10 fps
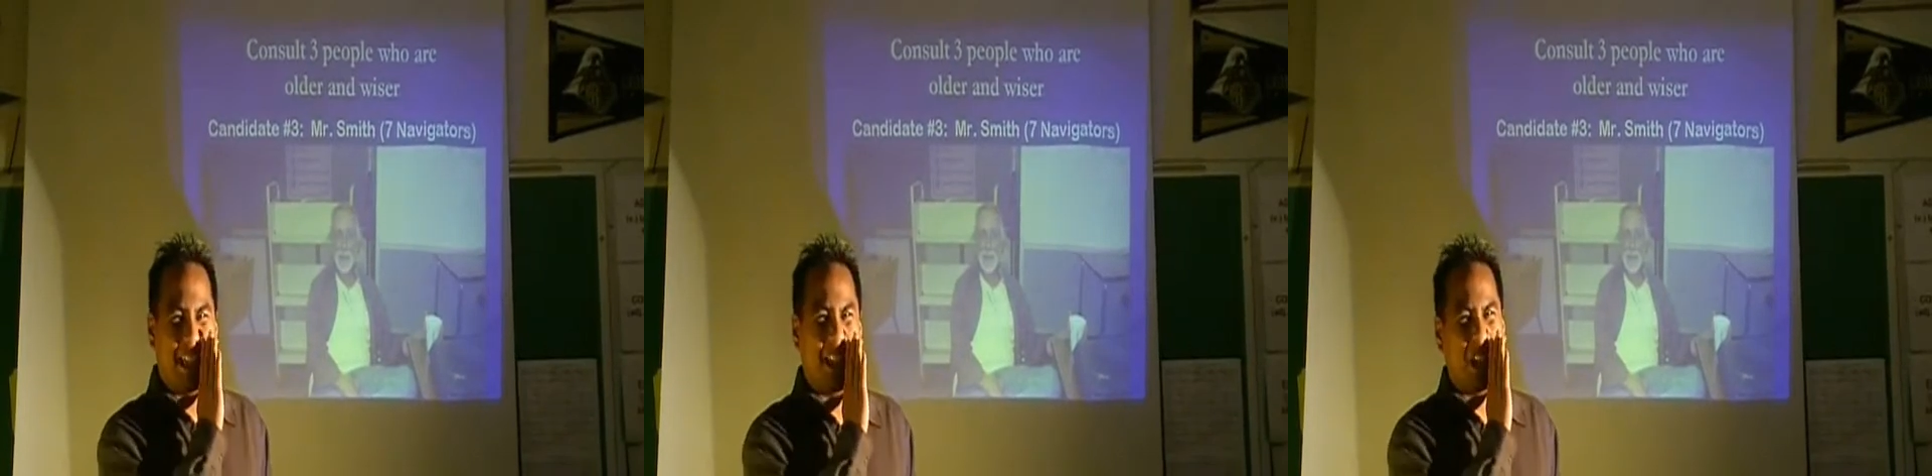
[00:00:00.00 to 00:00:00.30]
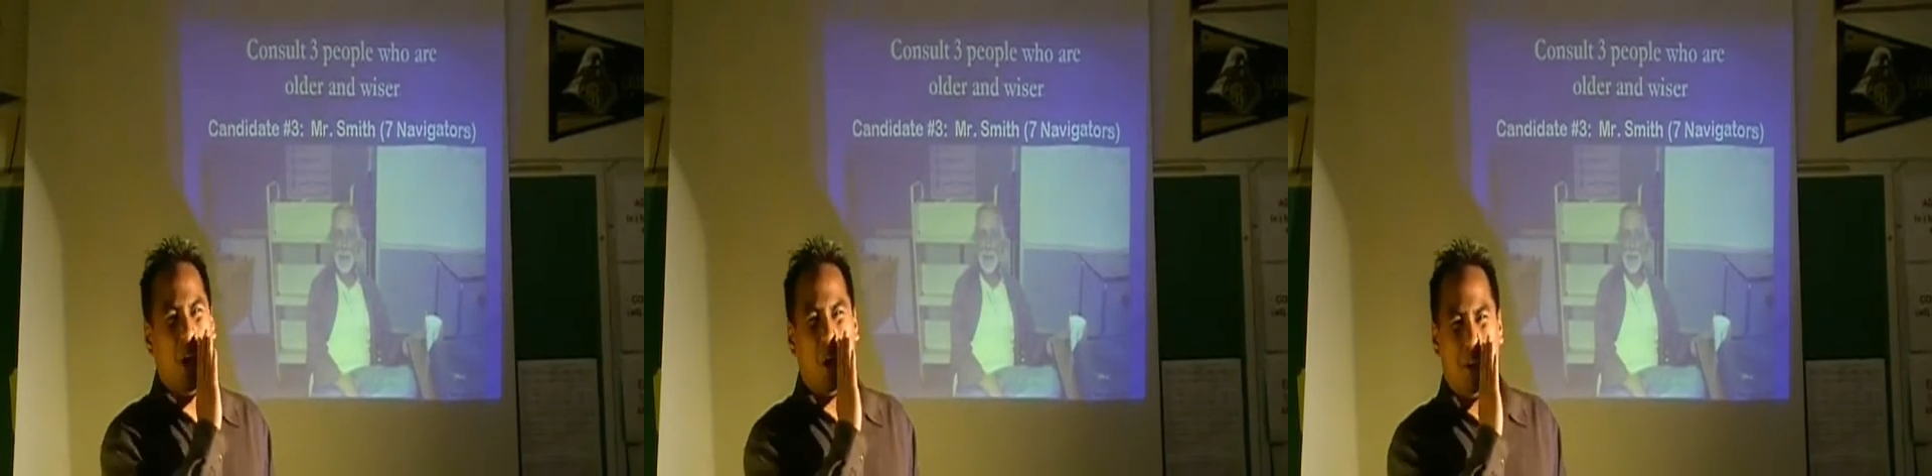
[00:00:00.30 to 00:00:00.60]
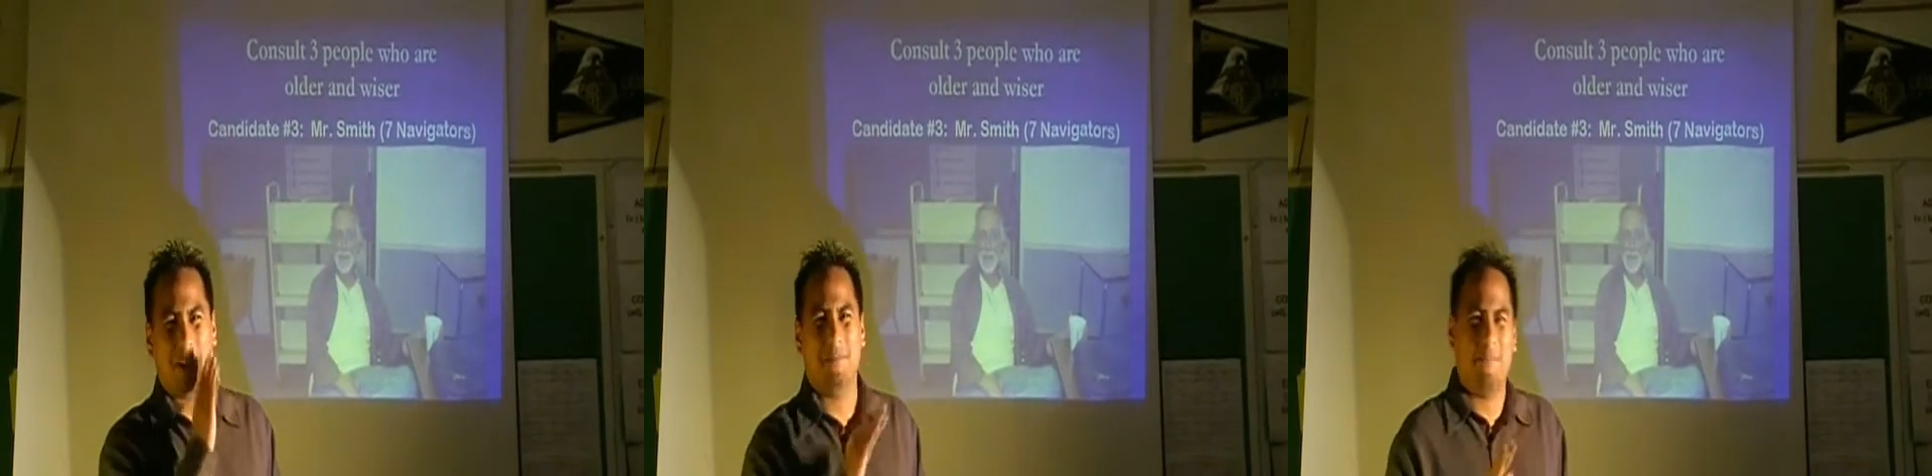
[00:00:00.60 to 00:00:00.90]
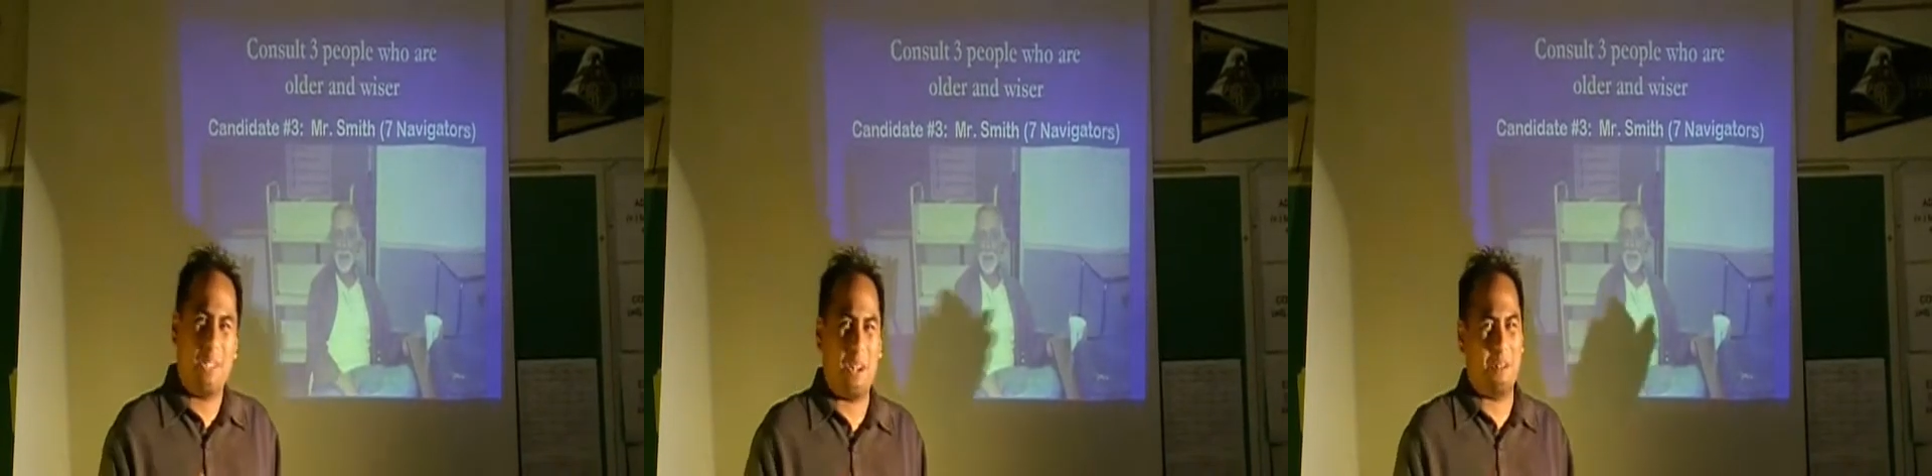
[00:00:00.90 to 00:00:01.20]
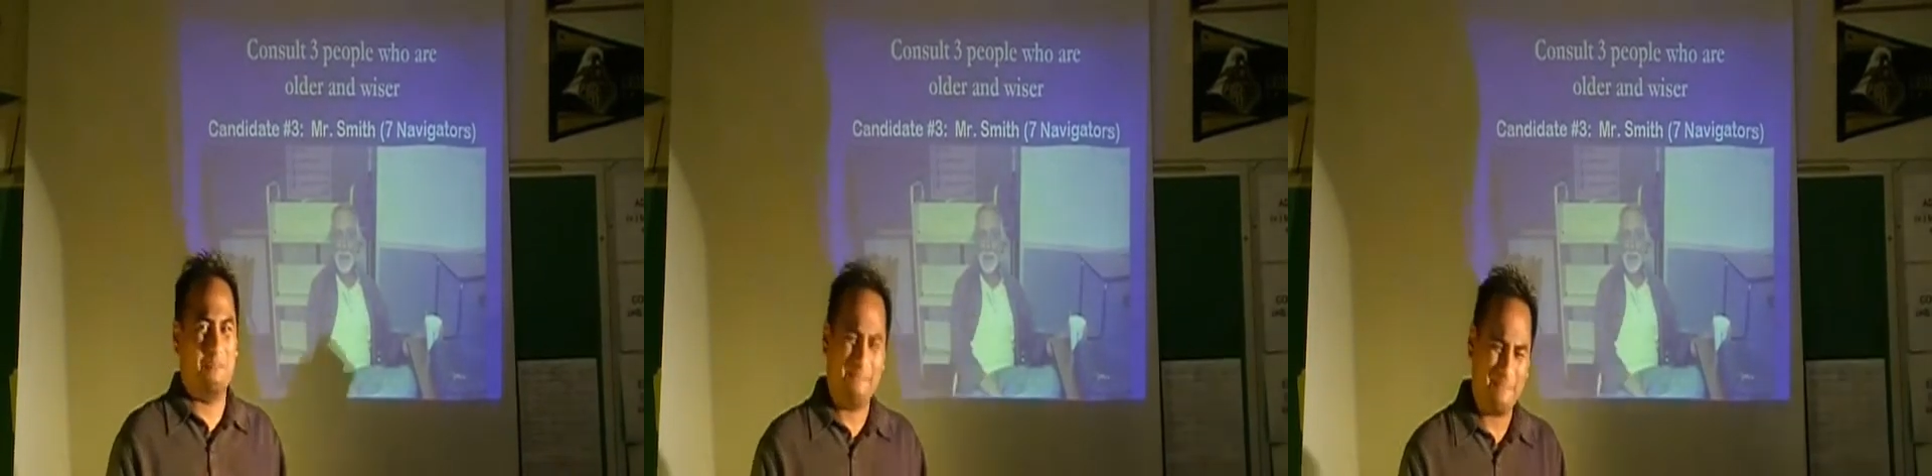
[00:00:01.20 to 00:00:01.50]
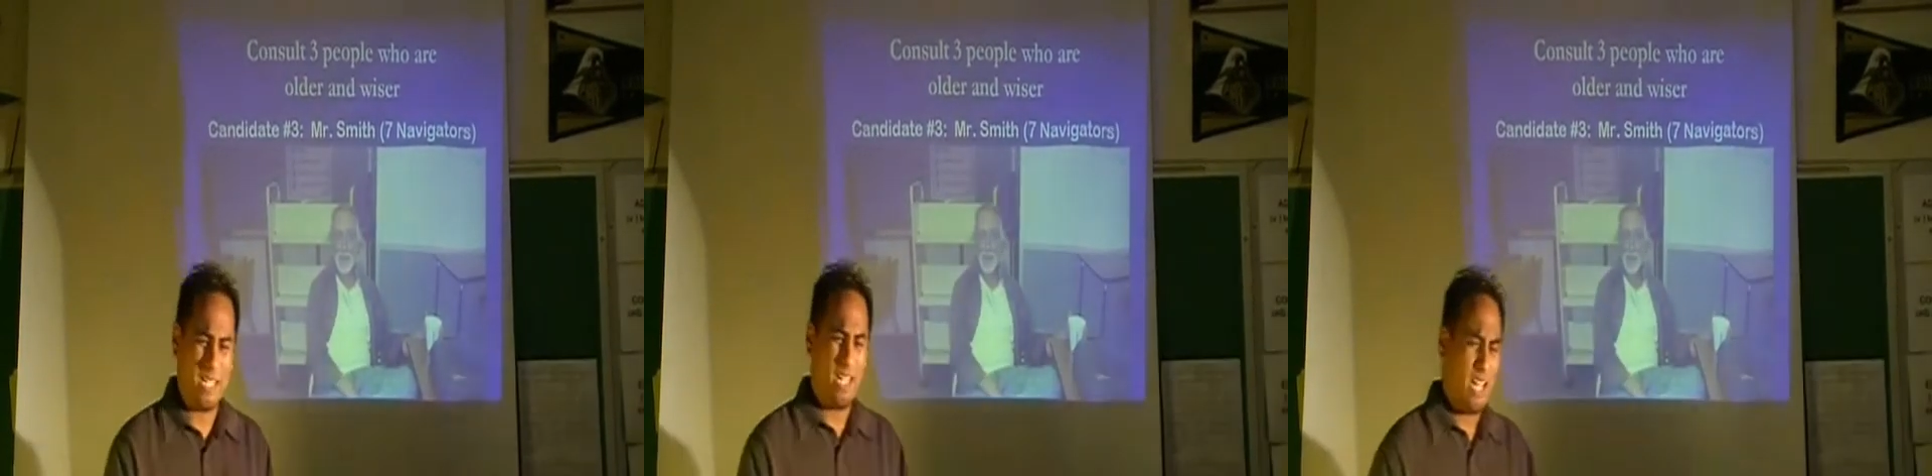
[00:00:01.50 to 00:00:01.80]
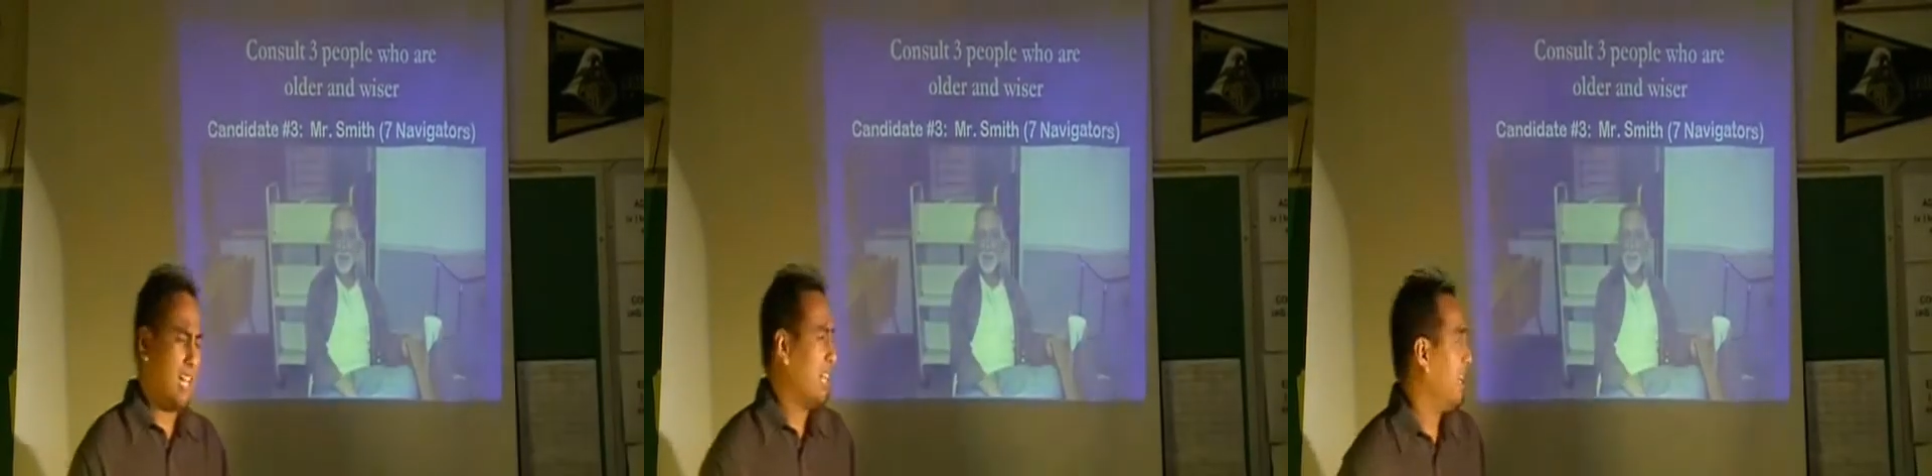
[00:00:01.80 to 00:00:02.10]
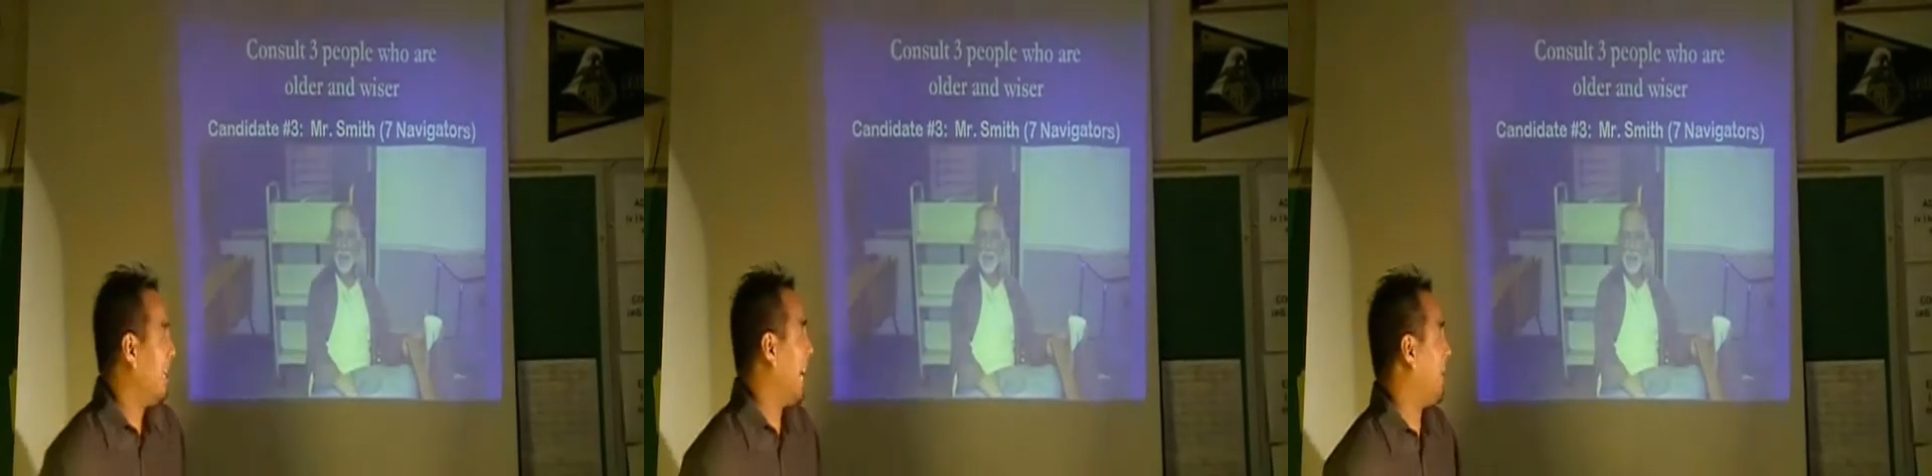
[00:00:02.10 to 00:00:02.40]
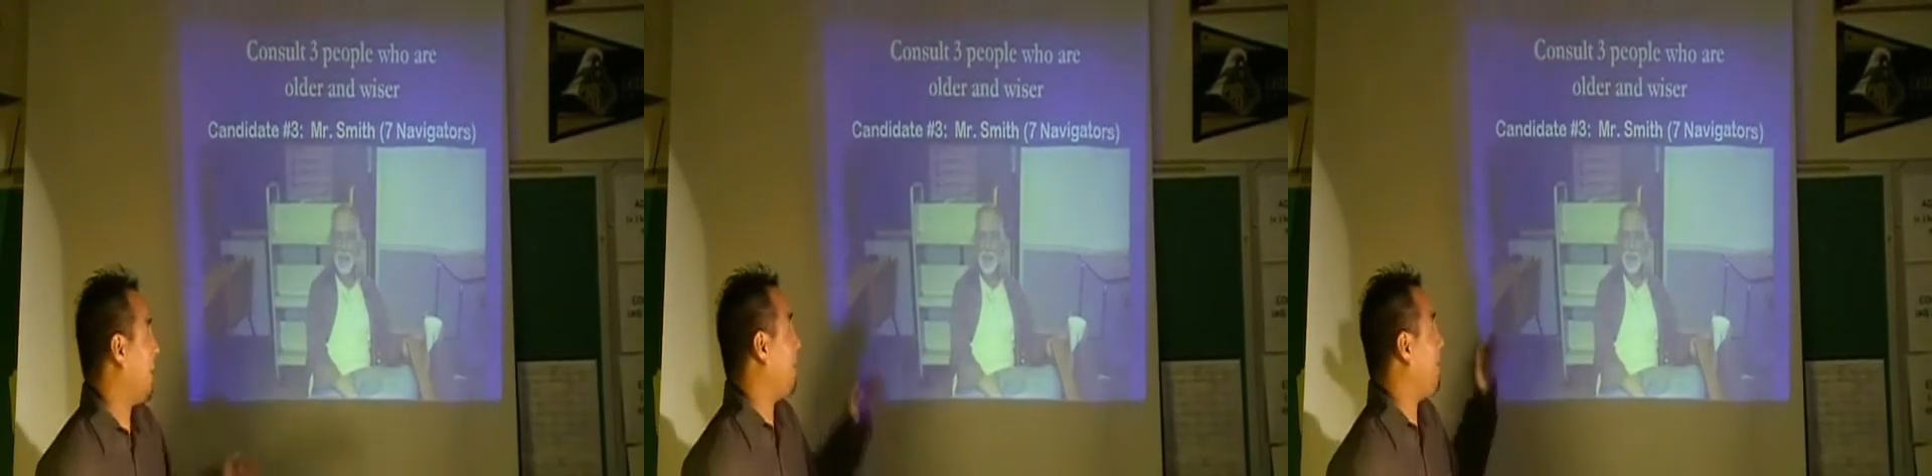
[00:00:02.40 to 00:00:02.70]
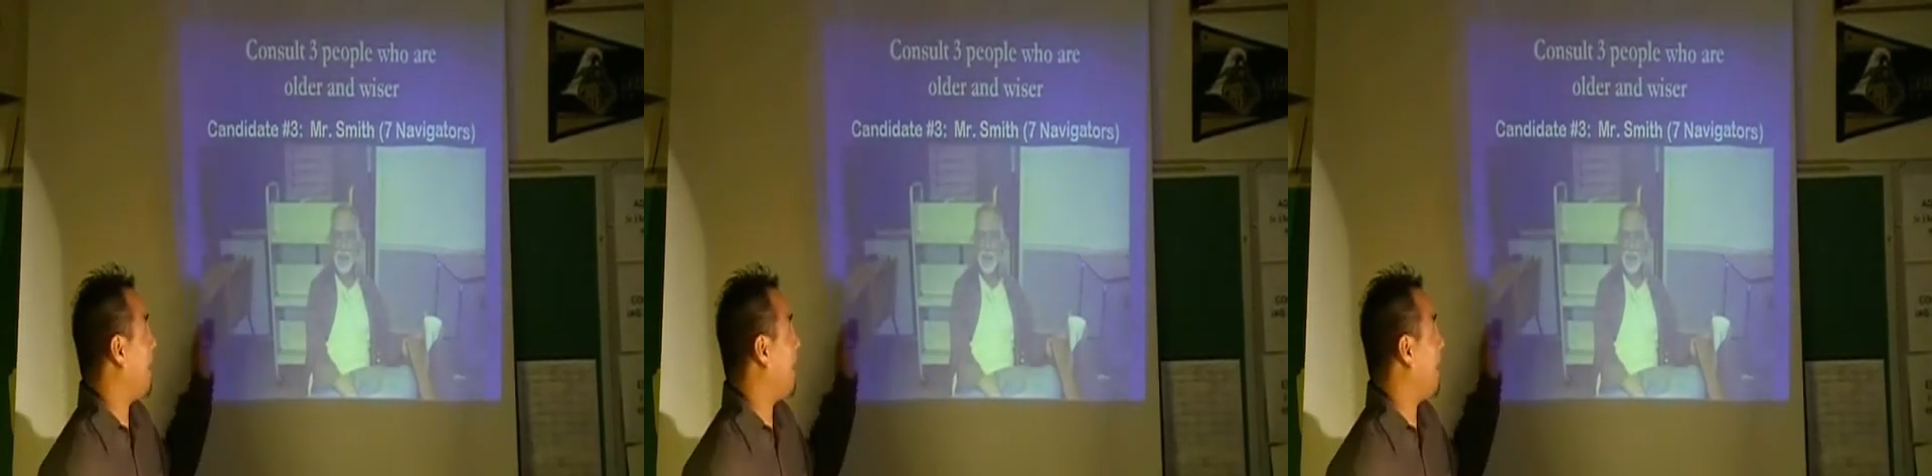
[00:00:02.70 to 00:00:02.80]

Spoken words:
he's a little old. So, anyway,